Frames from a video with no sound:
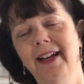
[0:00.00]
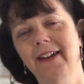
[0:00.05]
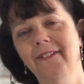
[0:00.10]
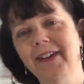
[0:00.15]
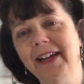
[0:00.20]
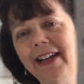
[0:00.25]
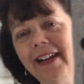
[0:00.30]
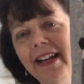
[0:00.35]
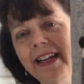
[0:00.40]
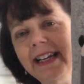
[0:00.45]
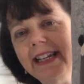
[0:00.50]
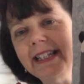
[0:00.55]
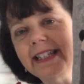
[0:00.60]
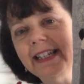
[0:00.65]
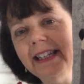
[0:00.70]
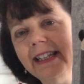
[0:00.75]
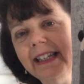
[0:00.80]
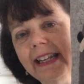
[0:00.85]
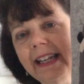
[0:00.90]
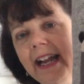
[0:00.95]
Really like his
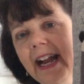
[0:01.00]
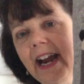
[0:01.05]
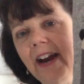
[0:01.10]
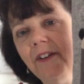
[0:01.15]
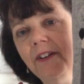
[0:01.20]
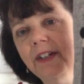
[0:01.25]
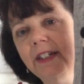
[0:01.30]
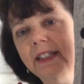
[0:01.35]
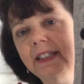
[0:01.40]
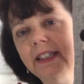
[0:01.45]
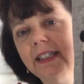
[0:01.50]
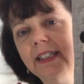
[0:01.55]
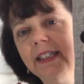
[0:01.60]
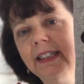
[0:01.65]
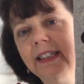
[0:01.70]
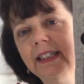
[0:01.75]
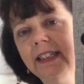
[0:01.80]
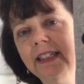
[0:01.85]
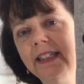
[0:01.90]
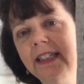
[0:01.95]
little carrot
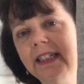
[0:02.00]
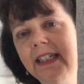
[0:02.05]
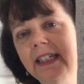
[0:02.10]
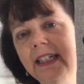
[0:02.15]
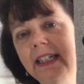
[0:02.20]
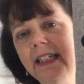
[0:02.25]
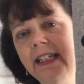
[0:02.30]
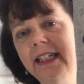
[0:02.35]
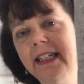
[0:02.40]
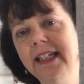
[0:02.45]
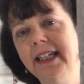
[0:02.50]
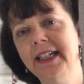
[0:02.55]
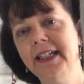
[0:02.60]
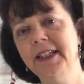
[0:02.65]
in